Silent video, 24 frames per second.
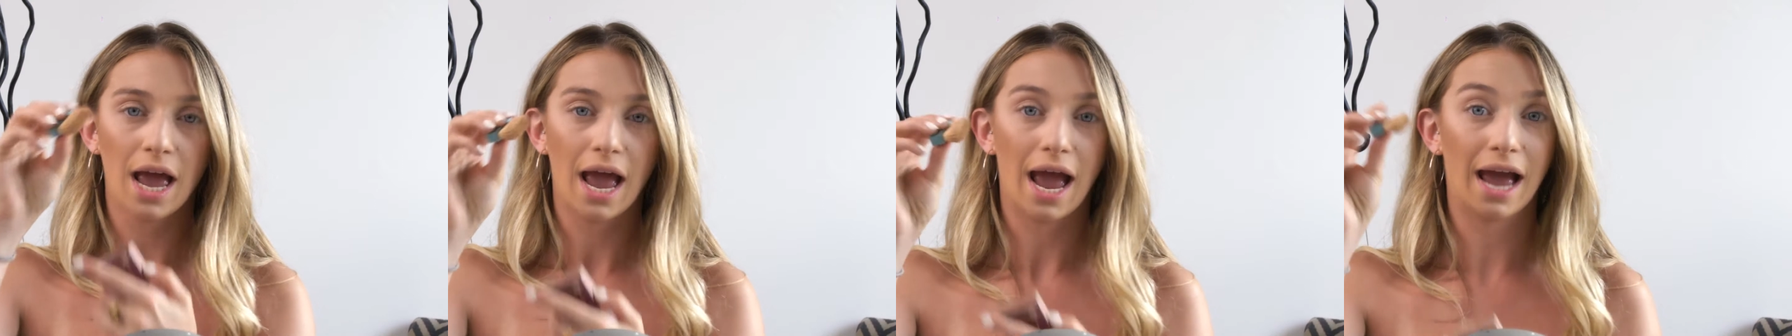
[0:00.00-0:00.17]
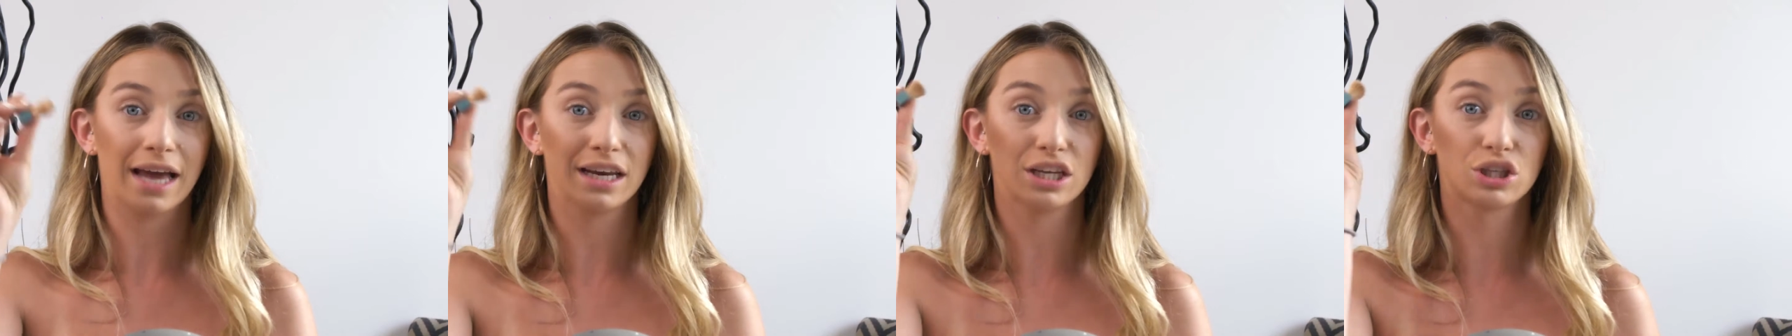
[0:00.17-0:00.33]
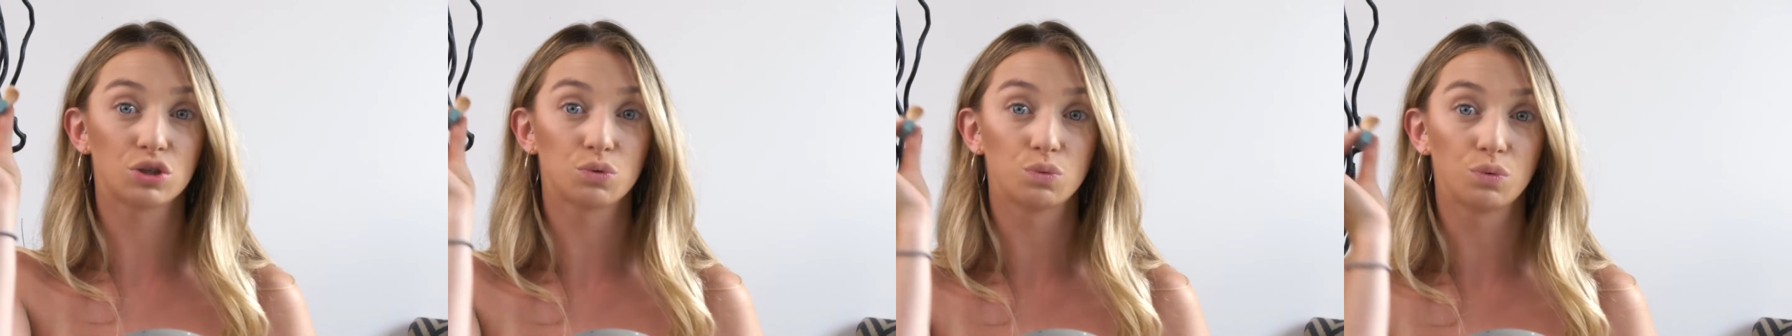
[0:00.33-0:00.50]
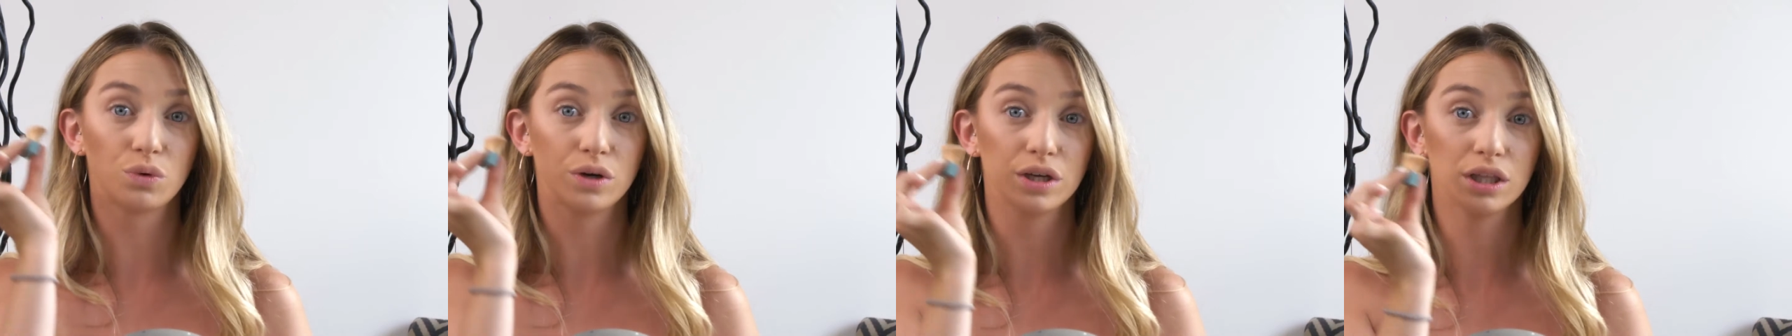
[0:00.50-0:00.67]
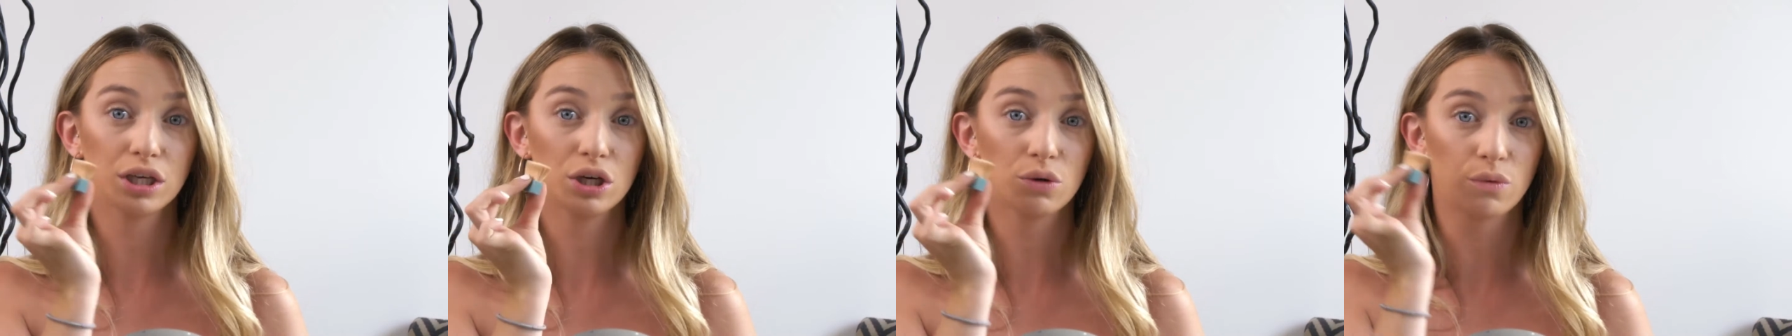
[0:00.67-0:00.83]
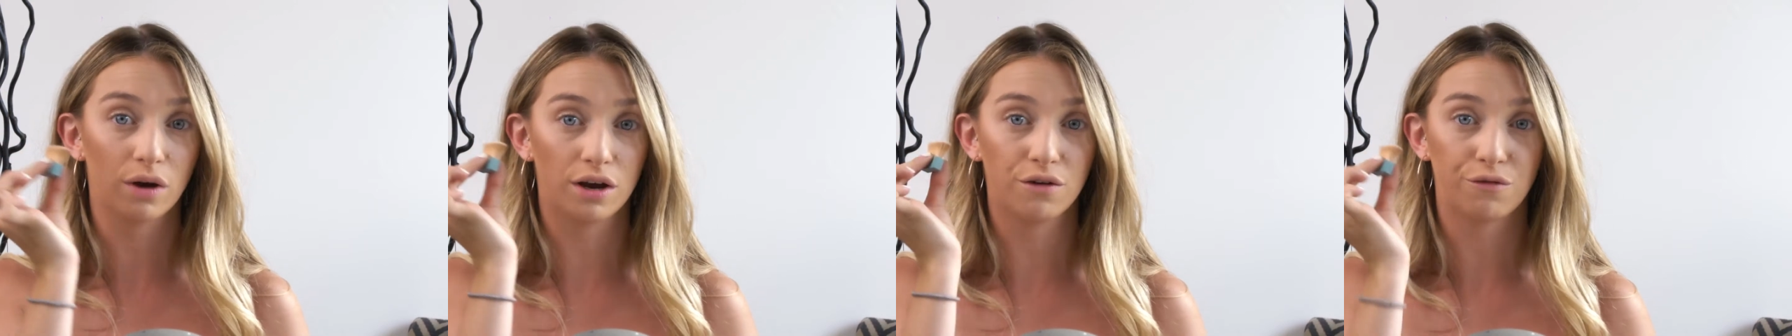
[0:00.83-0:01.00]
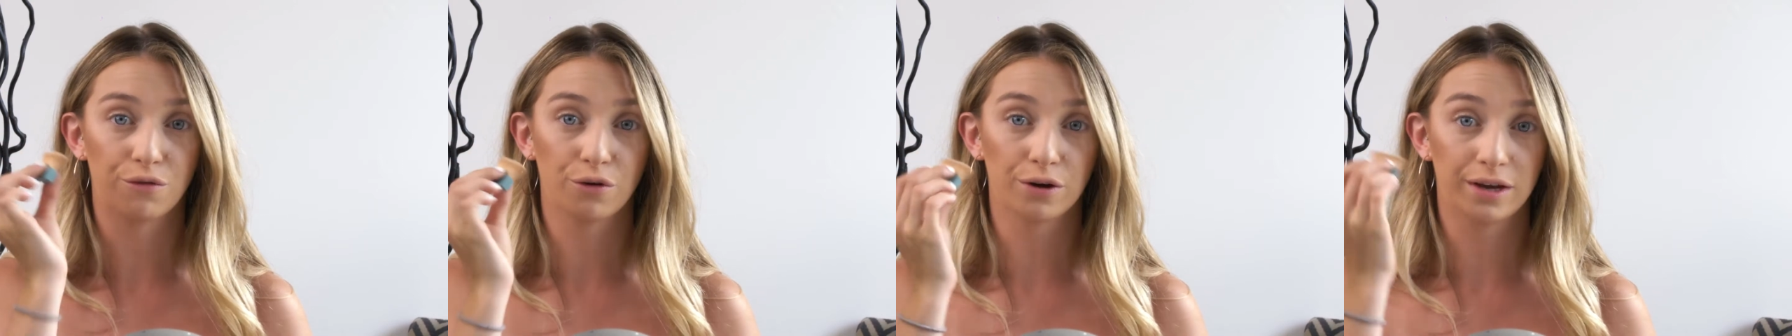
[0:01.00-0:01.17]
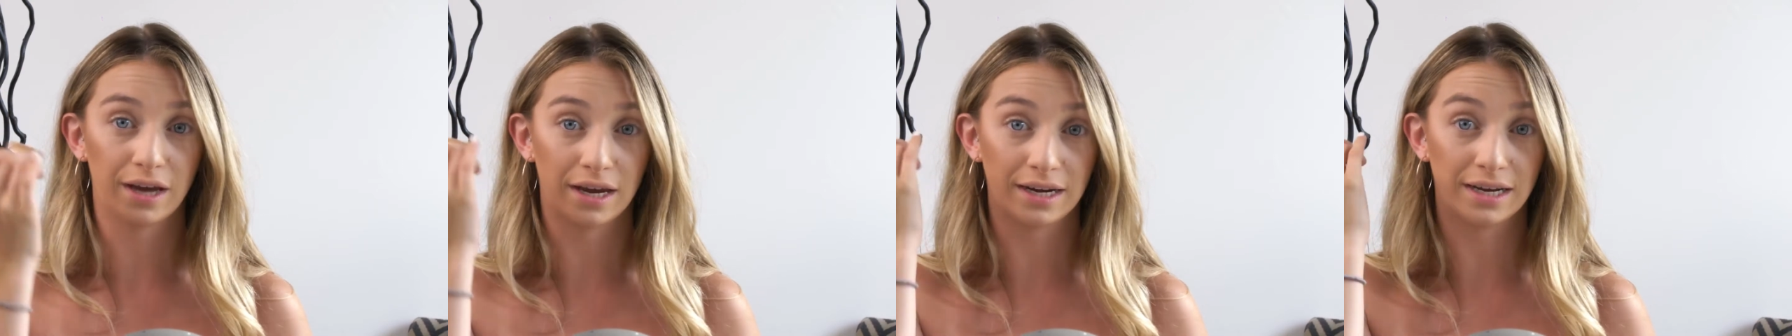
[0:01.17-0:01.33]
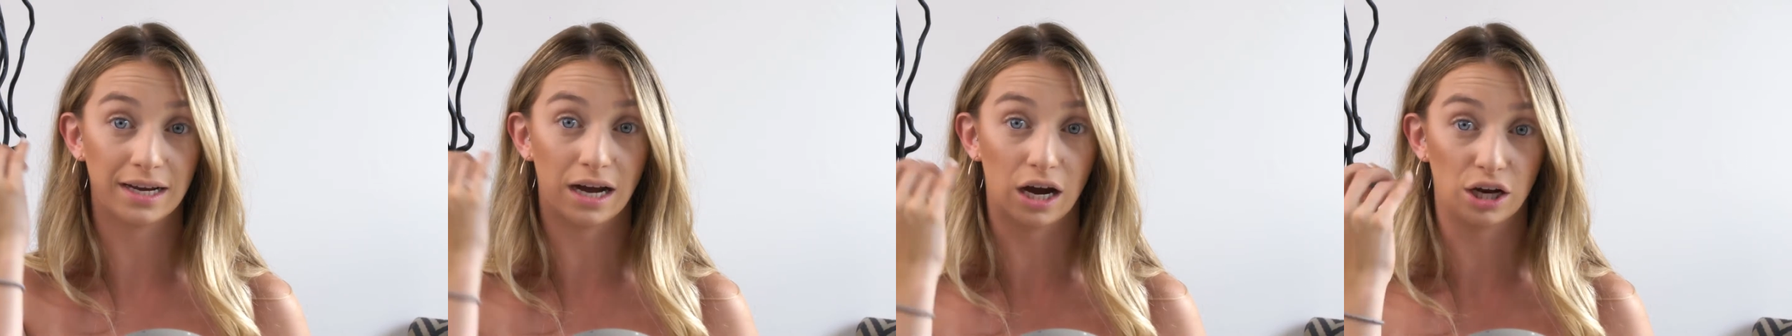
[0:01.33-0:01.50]
and it's really great for
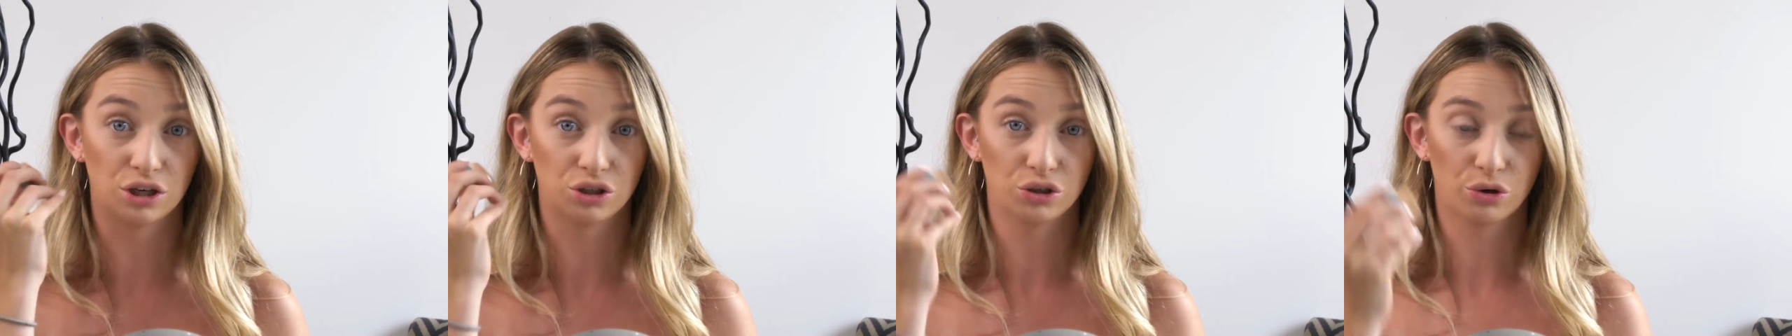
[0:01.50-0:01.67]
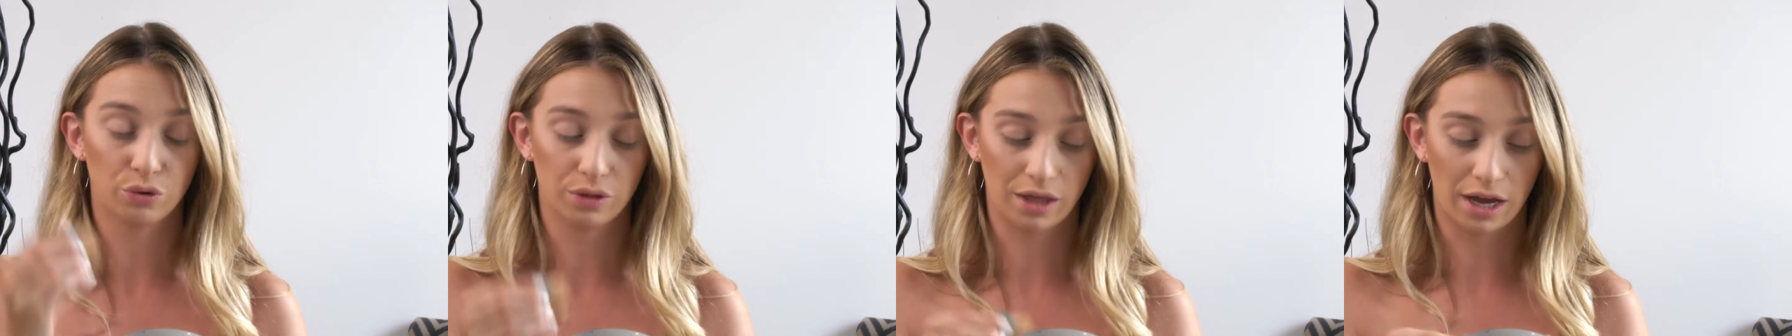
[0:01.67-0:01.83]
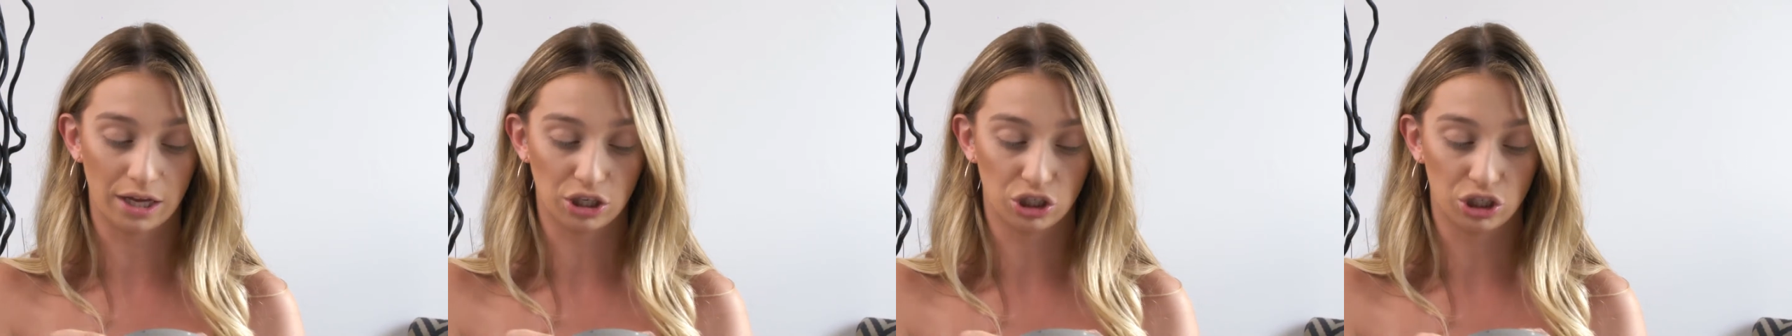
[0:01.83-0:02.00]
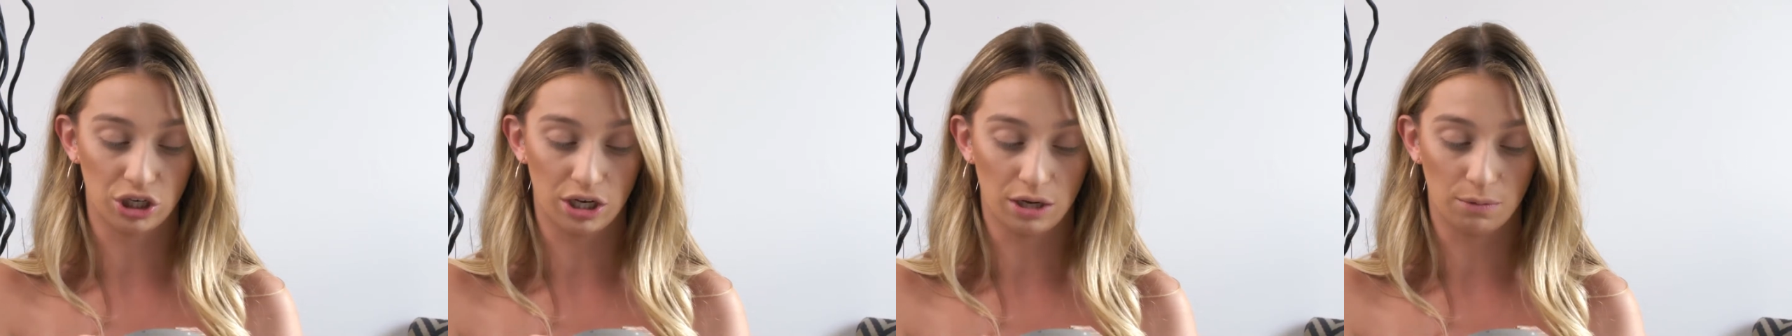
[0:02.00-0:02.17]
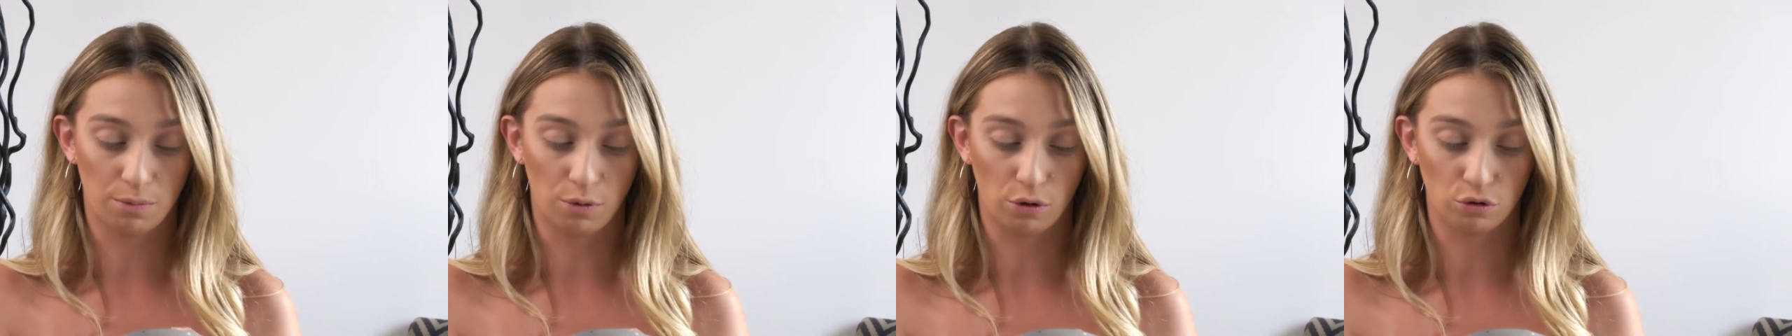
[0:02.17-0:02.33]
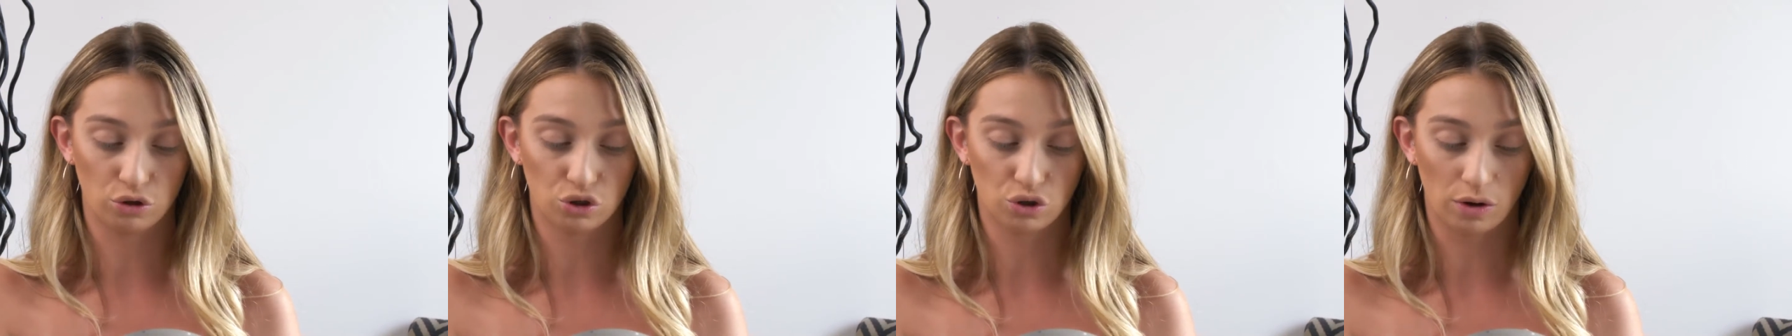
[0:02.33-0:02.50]
getting under that cheekbone.